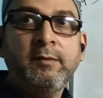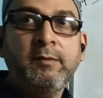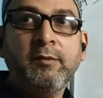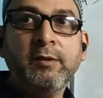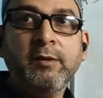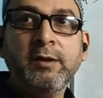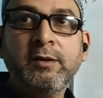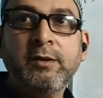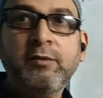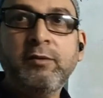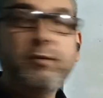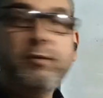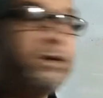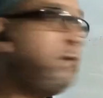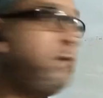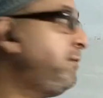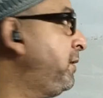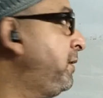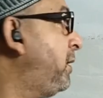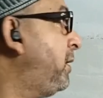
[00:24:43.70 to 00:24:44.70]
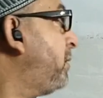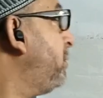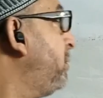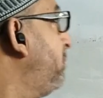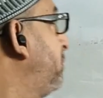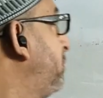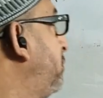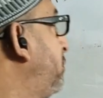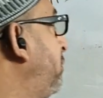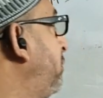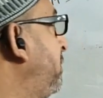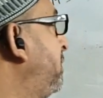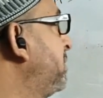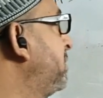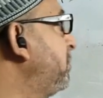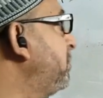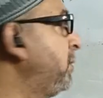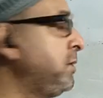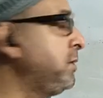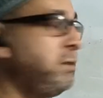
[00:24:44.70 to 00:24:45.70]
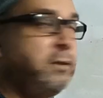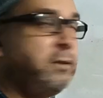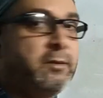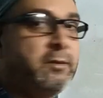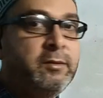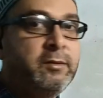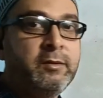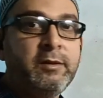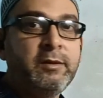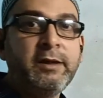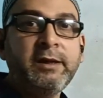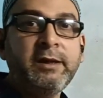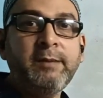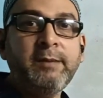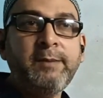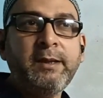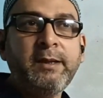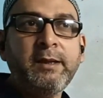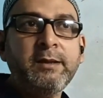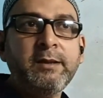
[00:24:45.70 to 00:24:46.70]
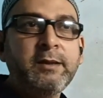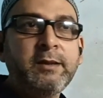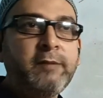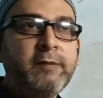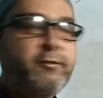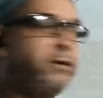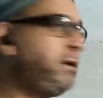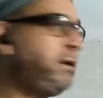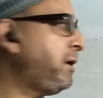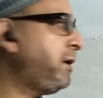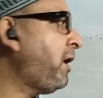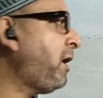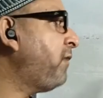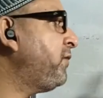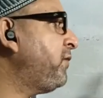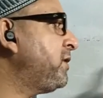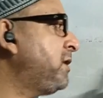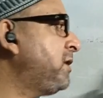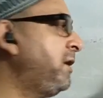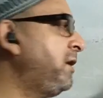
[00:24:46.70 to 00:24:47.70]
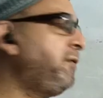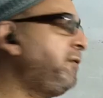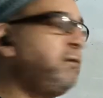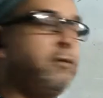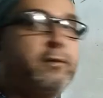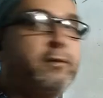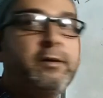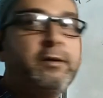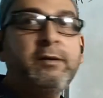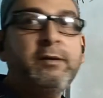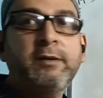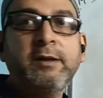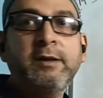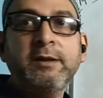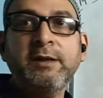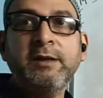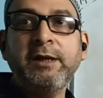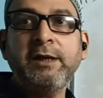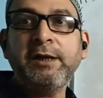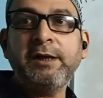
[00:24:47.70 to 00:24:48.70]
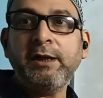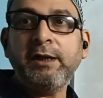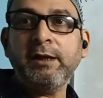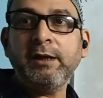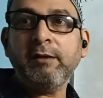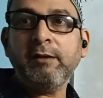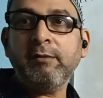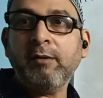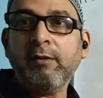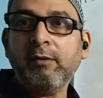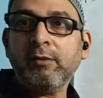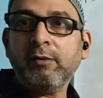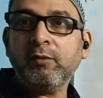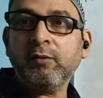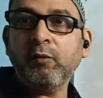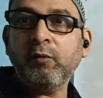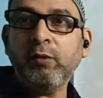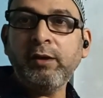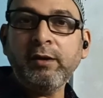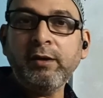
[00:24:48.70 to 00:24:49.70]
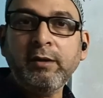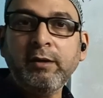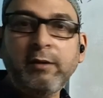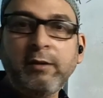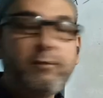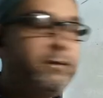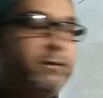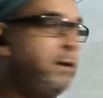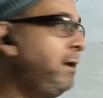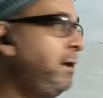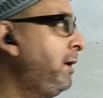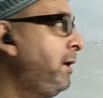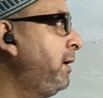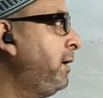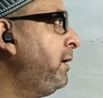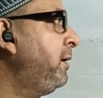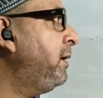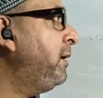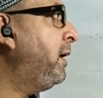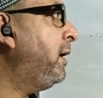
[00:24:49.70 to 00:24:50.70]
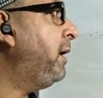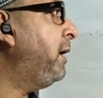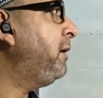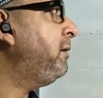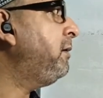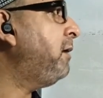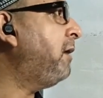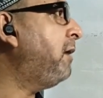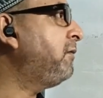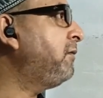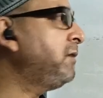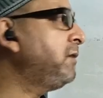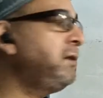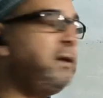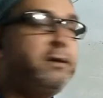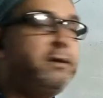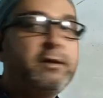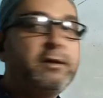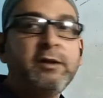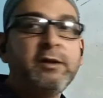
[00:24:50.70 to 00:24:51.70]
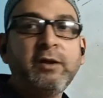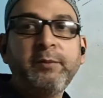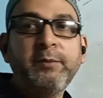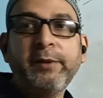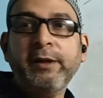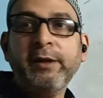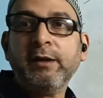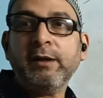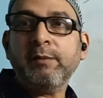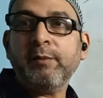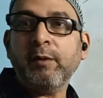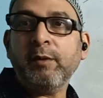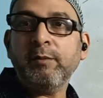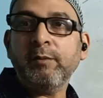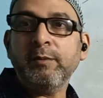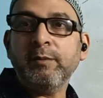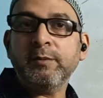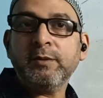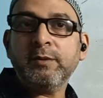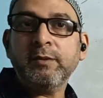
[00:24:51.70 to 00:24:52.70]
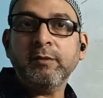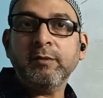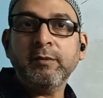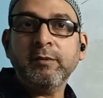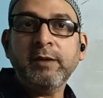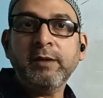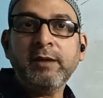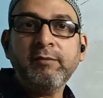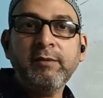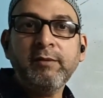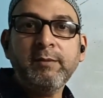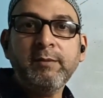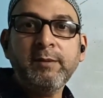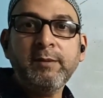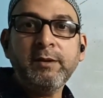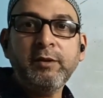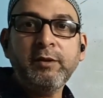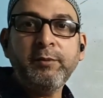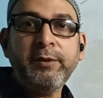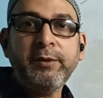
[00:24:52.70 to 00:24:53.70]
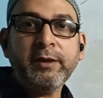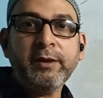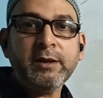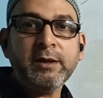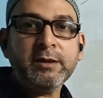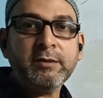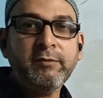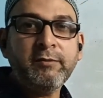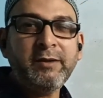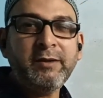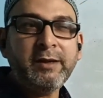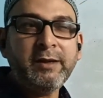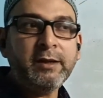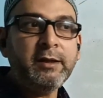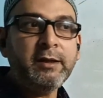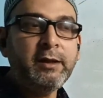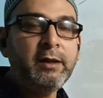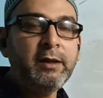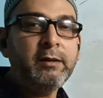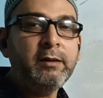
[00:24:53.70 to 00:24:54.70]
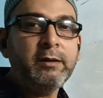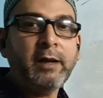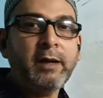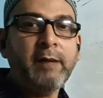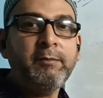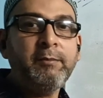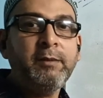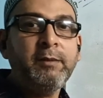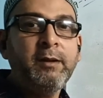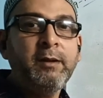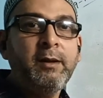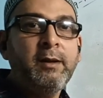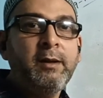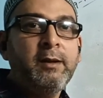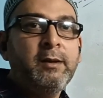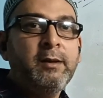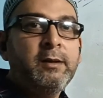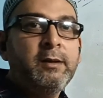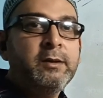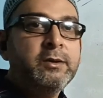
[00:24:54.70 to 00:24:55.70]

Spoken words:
okay, today we are doing this much. Little bit is the one graph is left over, that is heating or cooling curve, and after that the numerical problems. So that will be numericals will take a little time.